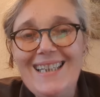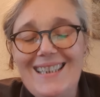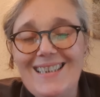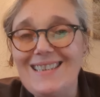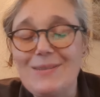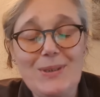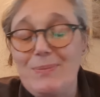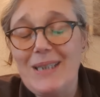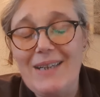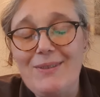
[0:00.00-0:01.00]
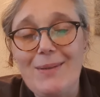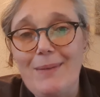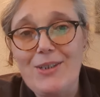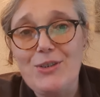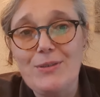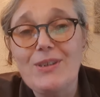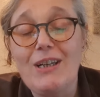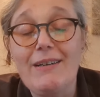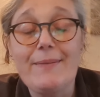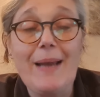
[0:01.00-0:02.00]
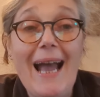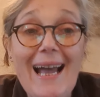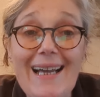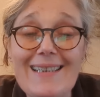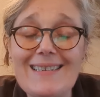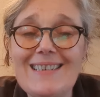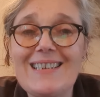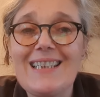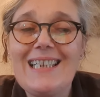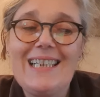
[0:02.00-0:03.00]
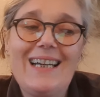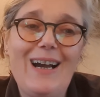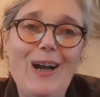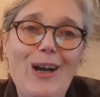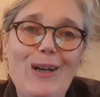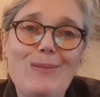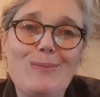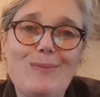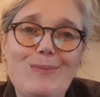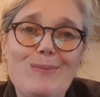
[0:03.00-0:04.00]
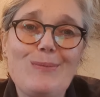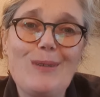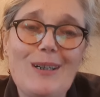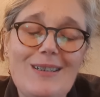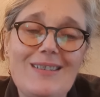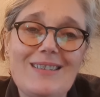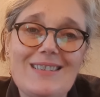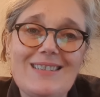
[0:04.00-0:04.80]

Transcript: Ah, oh, we've been having a magical time, and um, oh,